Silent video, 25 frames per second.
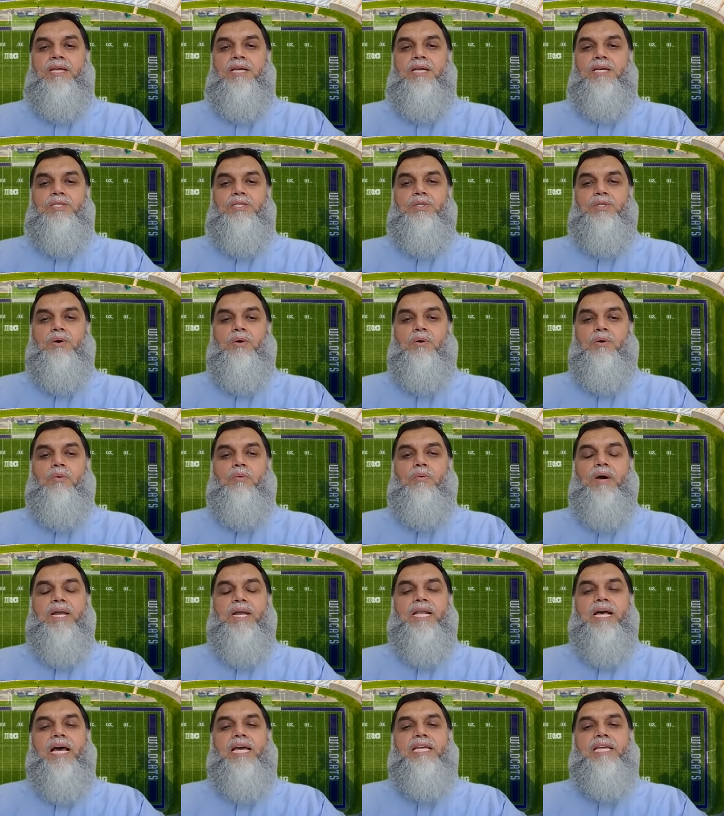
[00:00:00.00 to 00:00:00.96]
So
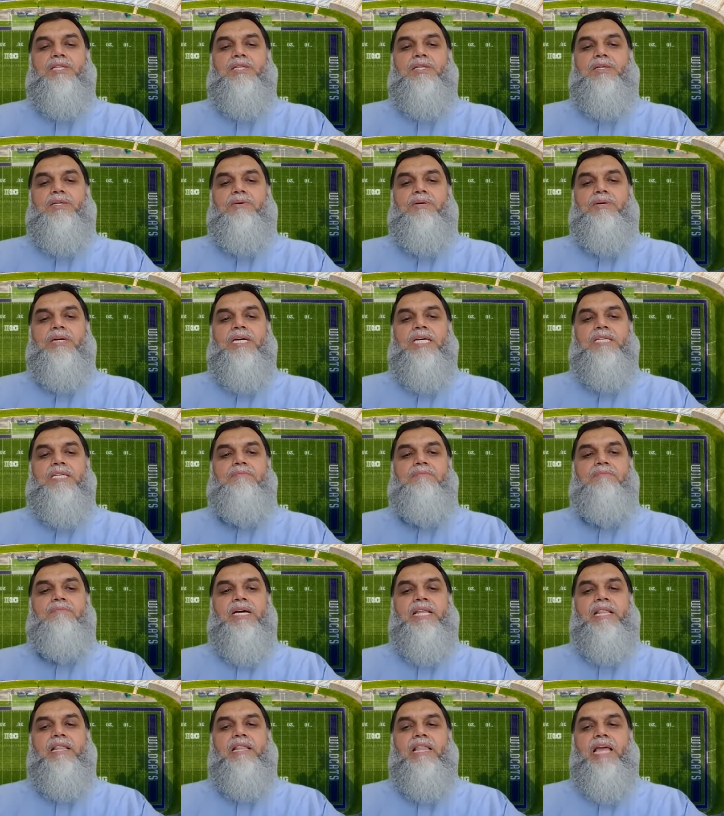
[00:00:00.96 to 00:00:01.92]
what I do is
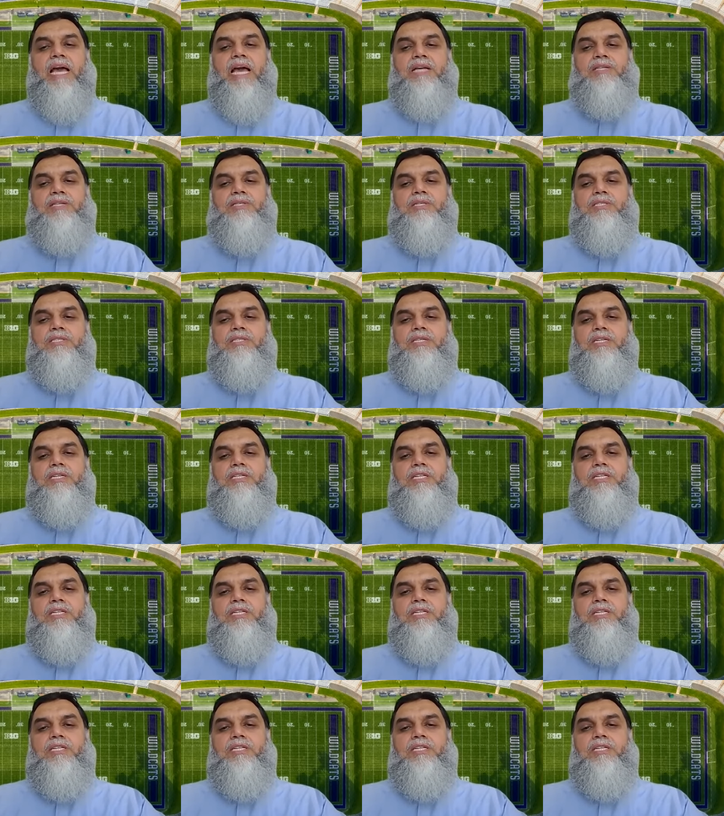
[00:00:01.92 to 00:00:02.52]
my lectures are